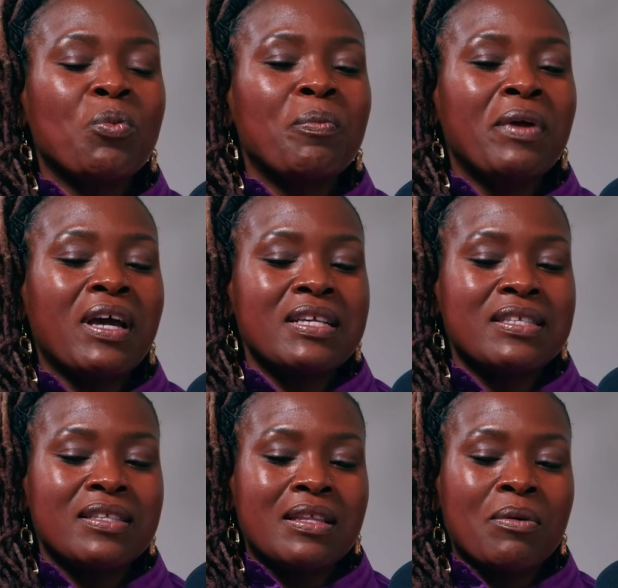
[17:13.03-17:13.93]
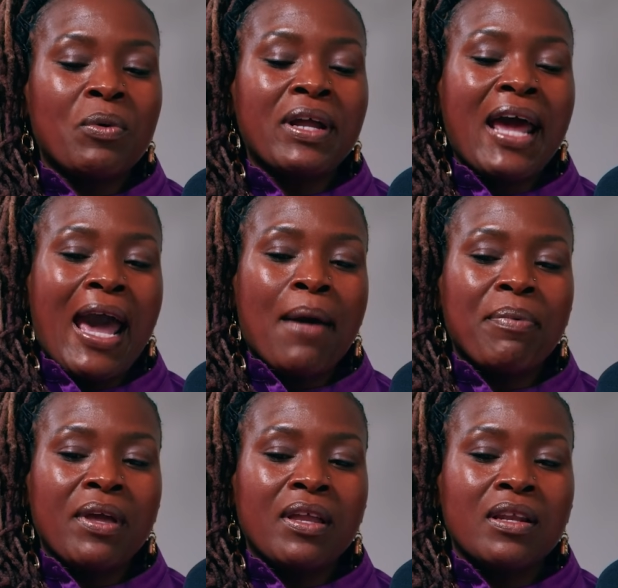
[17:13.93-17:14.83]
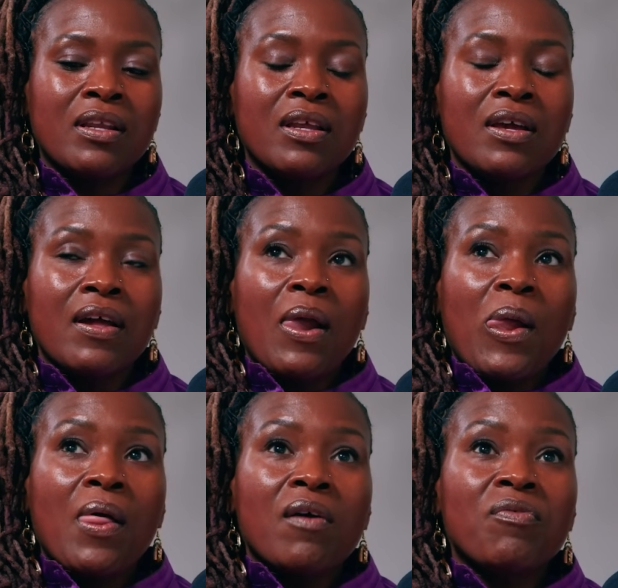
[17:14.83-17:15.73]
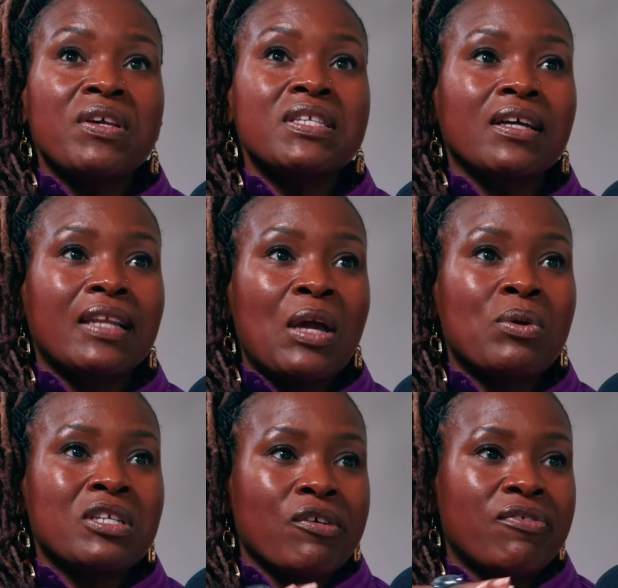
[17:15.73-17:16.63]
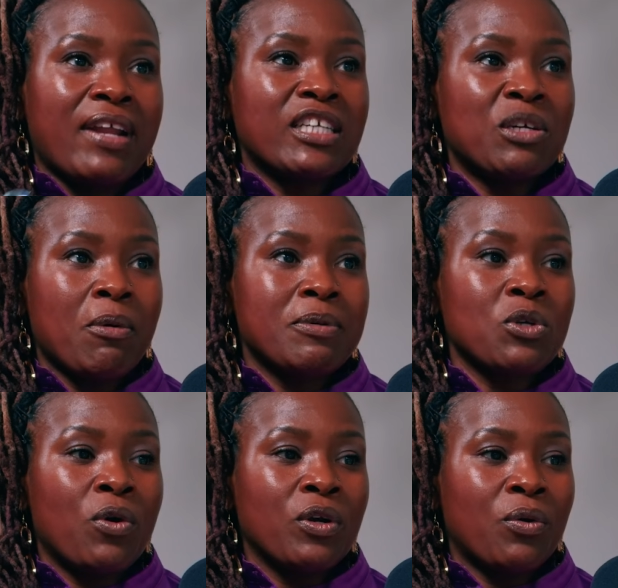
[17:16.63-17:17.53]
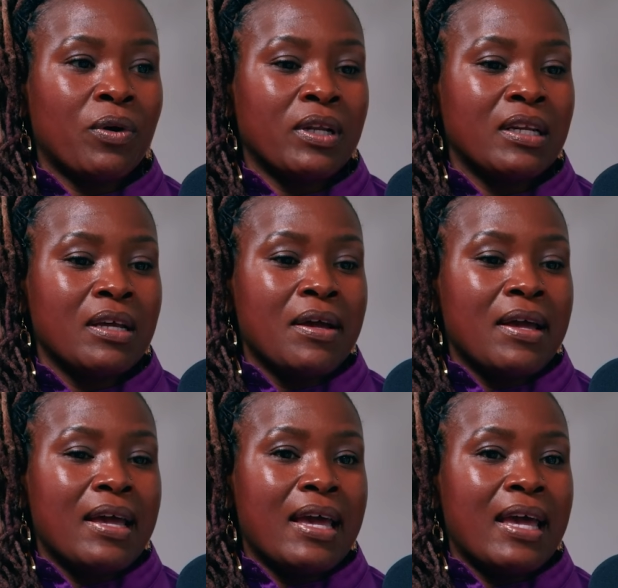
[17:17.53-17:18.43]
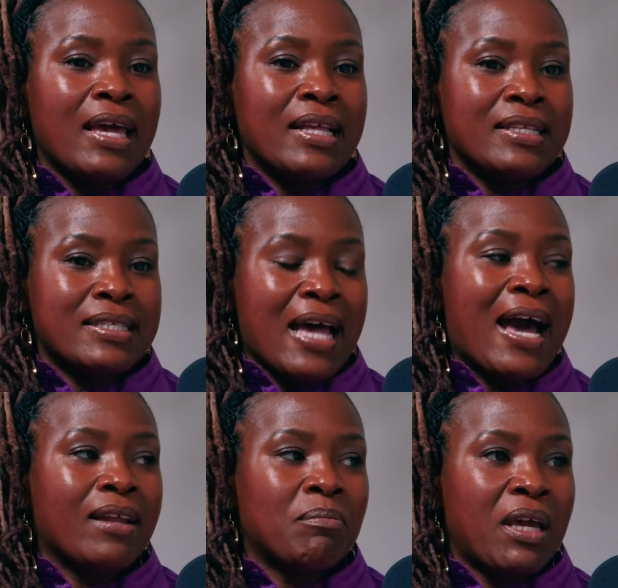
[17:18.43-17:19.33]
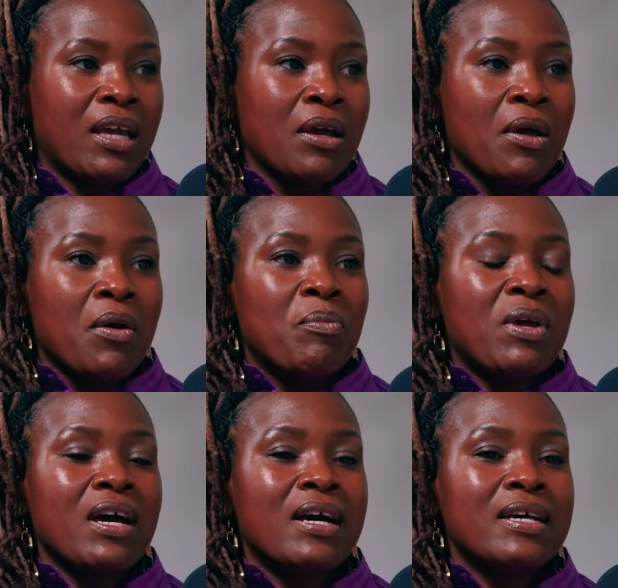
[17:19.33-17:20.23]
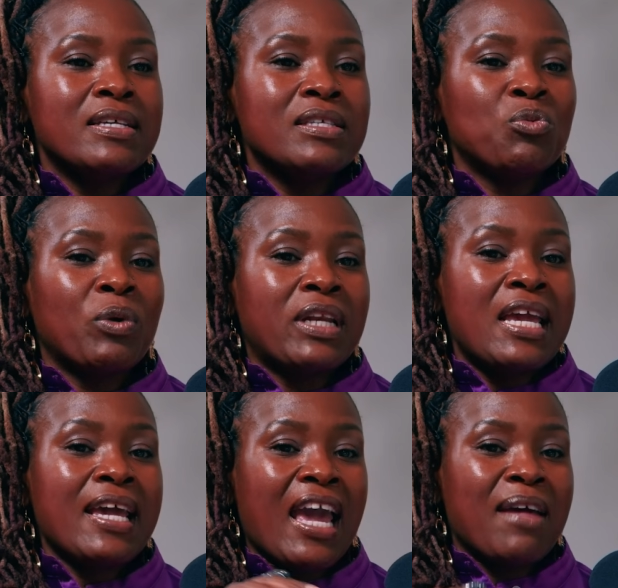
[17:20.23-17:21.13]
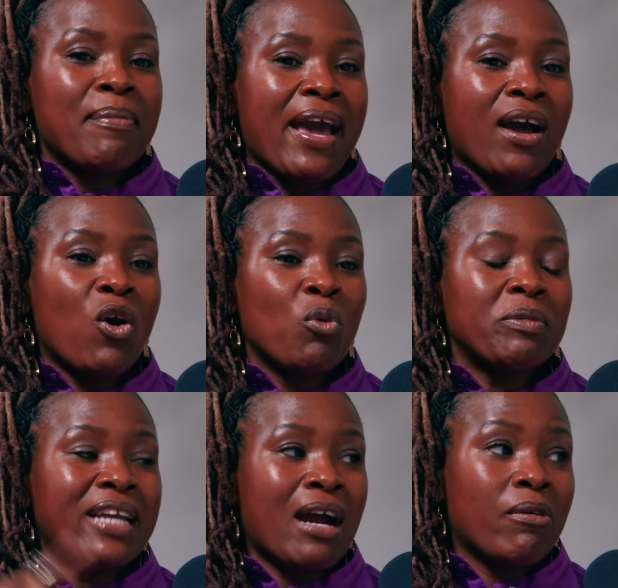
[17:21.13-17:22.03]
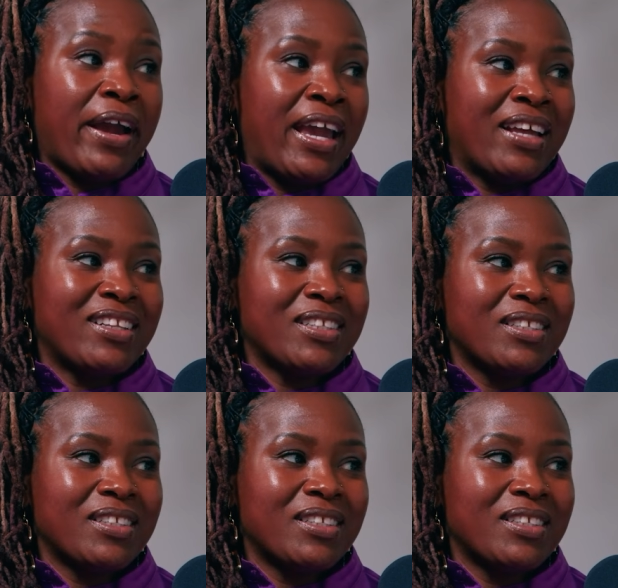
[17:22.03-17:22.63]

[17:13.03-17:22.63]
Because what happened physically was a reflection of what was going on inside me. Because when he came back home, then I ran.